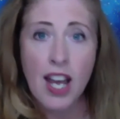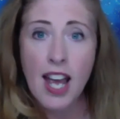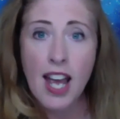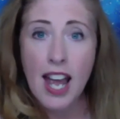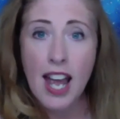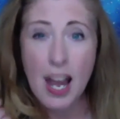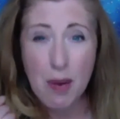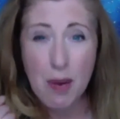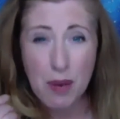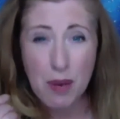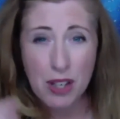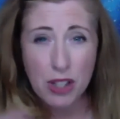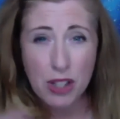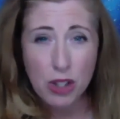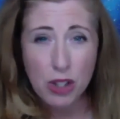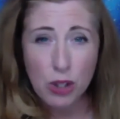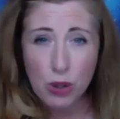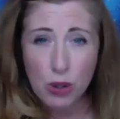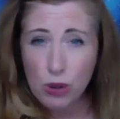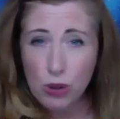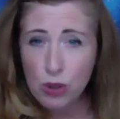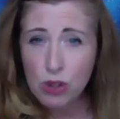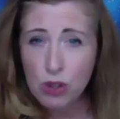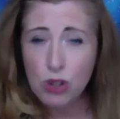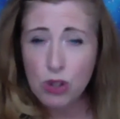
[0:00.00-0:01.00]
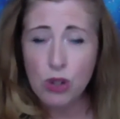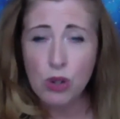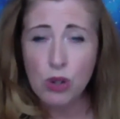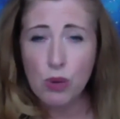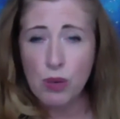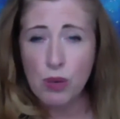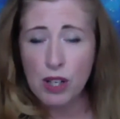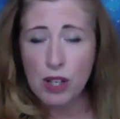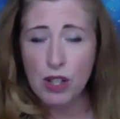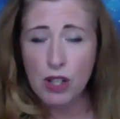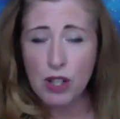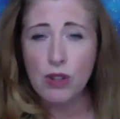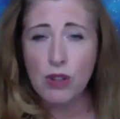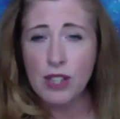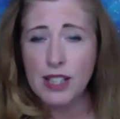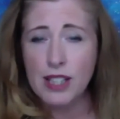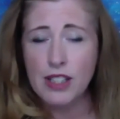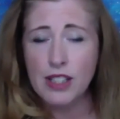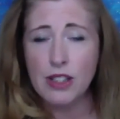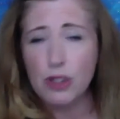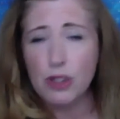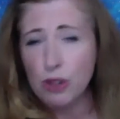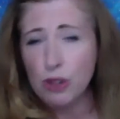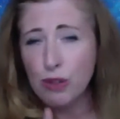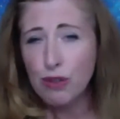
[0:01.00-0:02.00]
And when you do what you need to
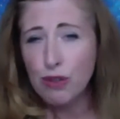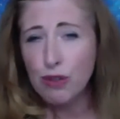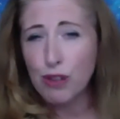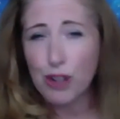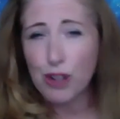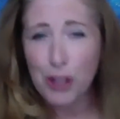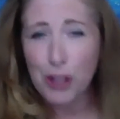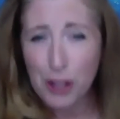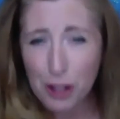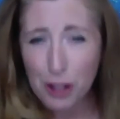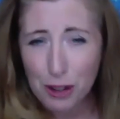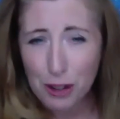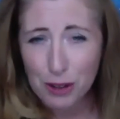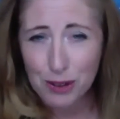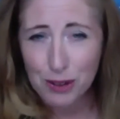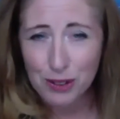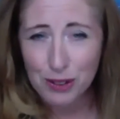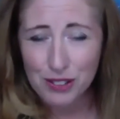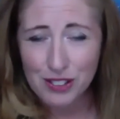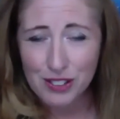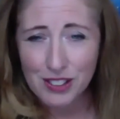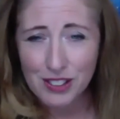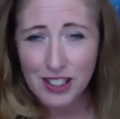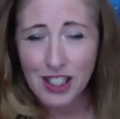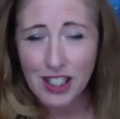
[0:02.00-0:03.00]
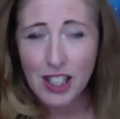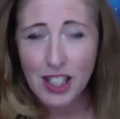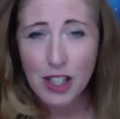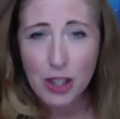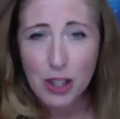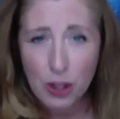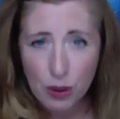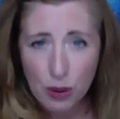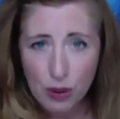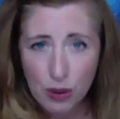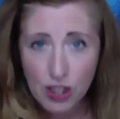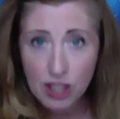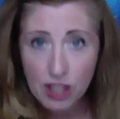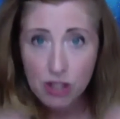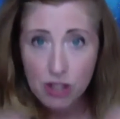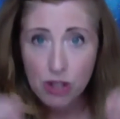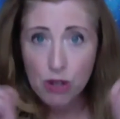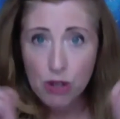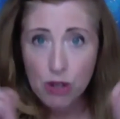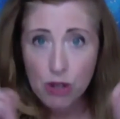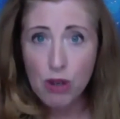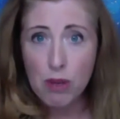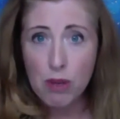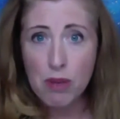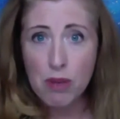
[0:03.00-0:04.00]
do for you, you
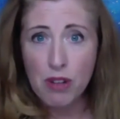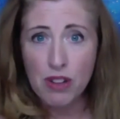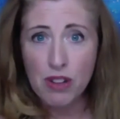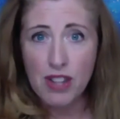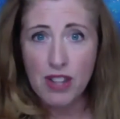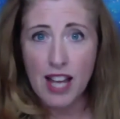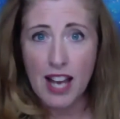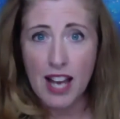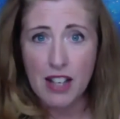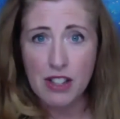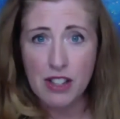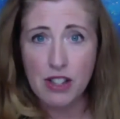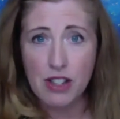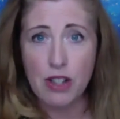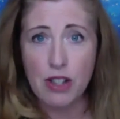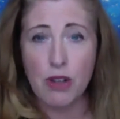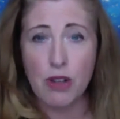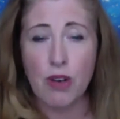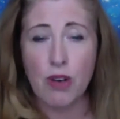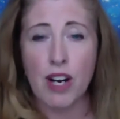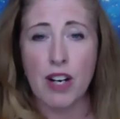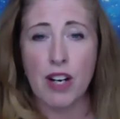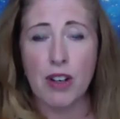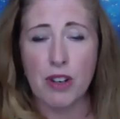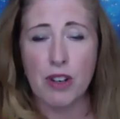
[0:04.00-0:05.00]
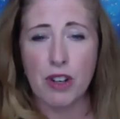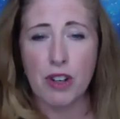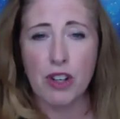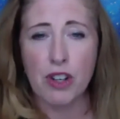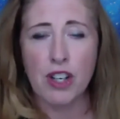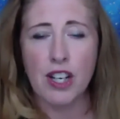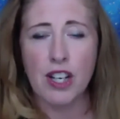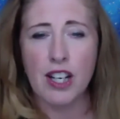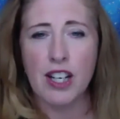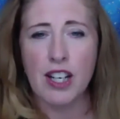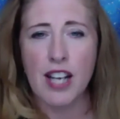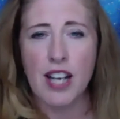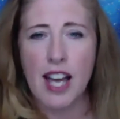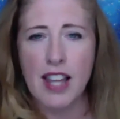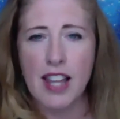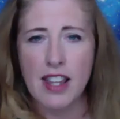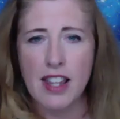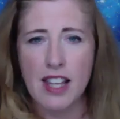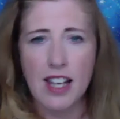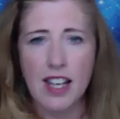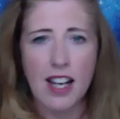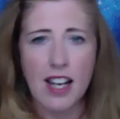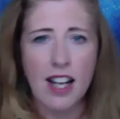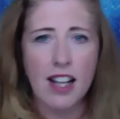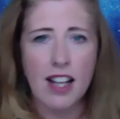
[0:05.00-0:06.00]
contribute that to the greater good, and
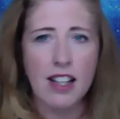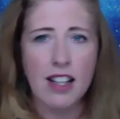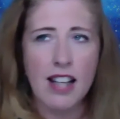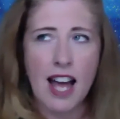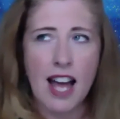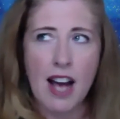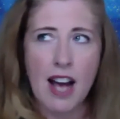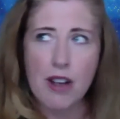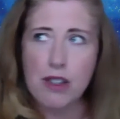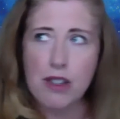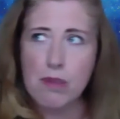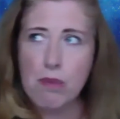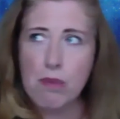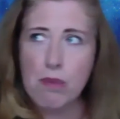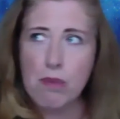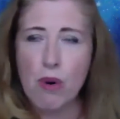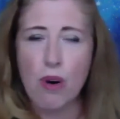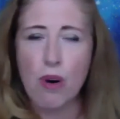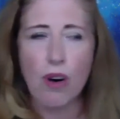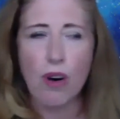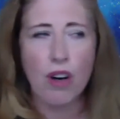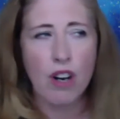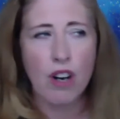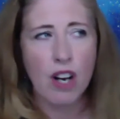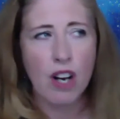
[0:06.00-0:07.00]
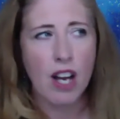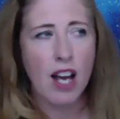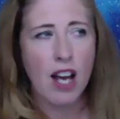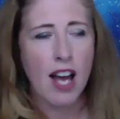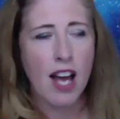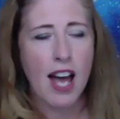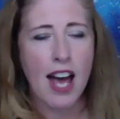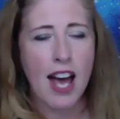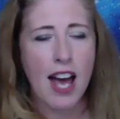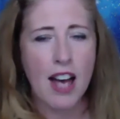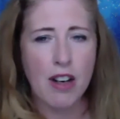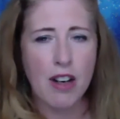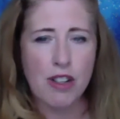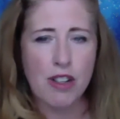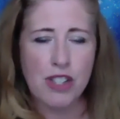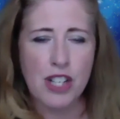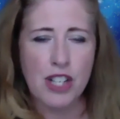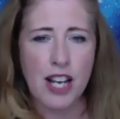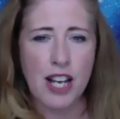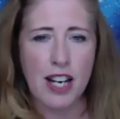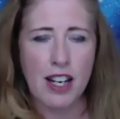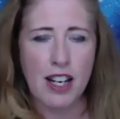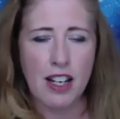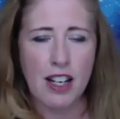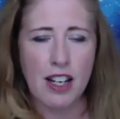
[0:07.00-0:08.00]
then it allows more
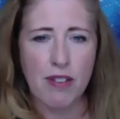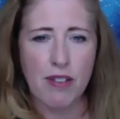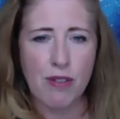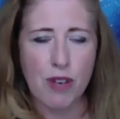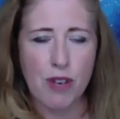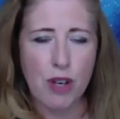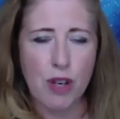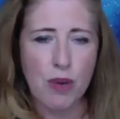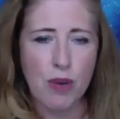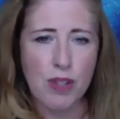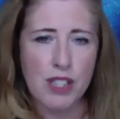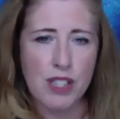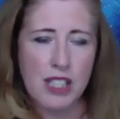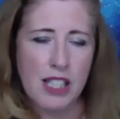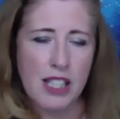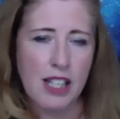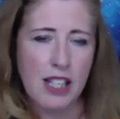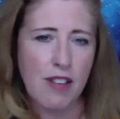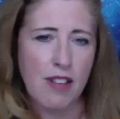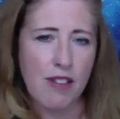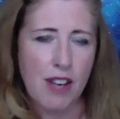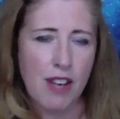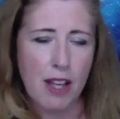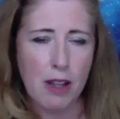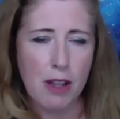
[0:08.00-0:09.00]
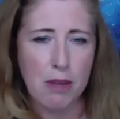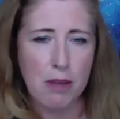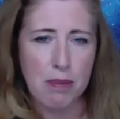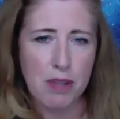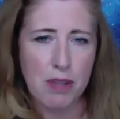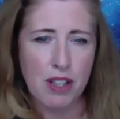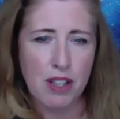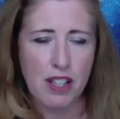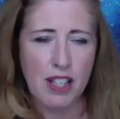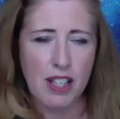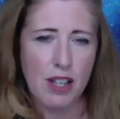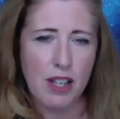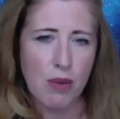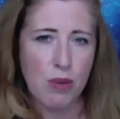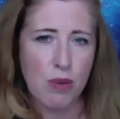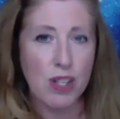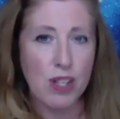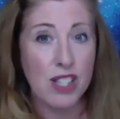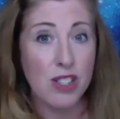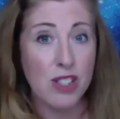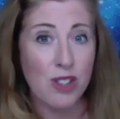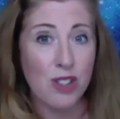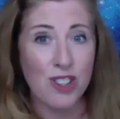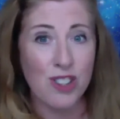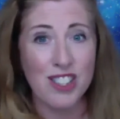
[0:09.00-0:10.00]
energetic frequency availability,
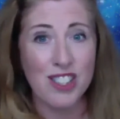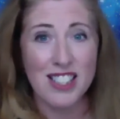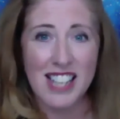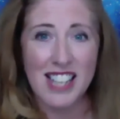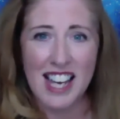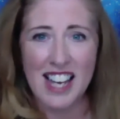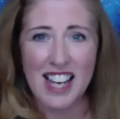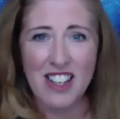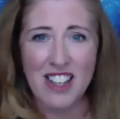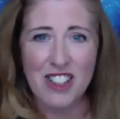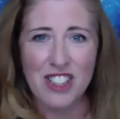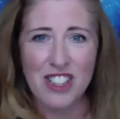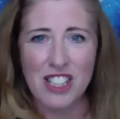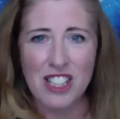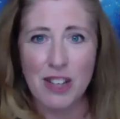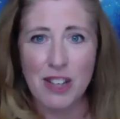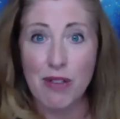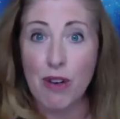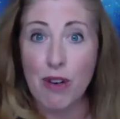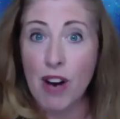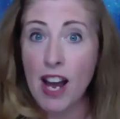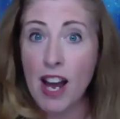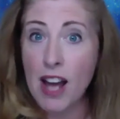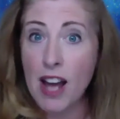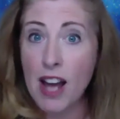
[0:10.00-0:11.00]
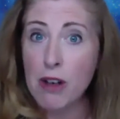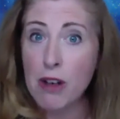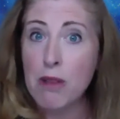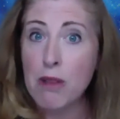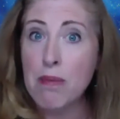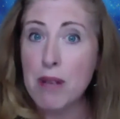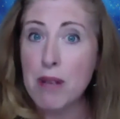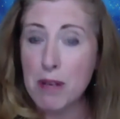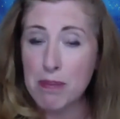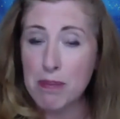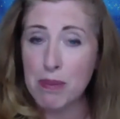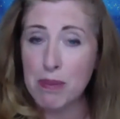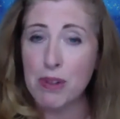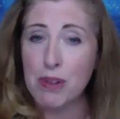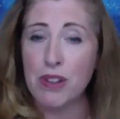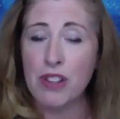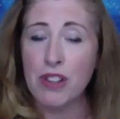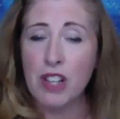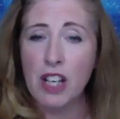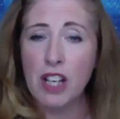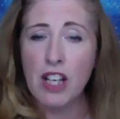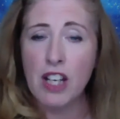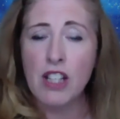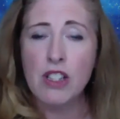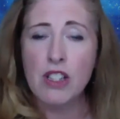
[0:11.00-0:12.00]
resourced energy for other people
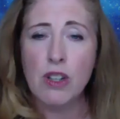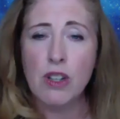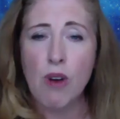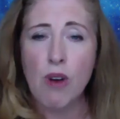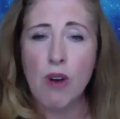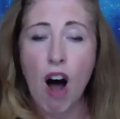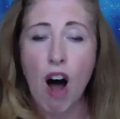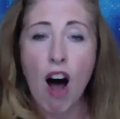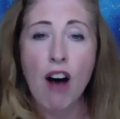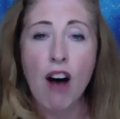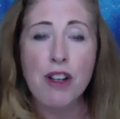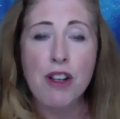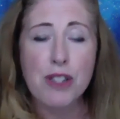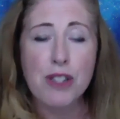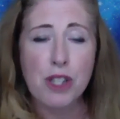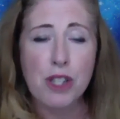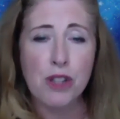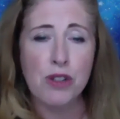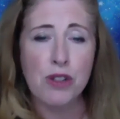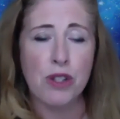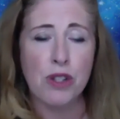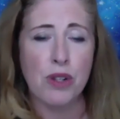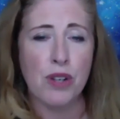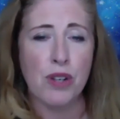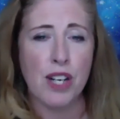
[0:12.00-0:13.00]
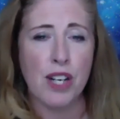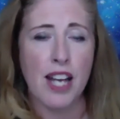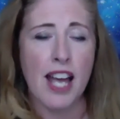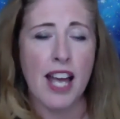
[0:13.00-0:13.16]
to also do it.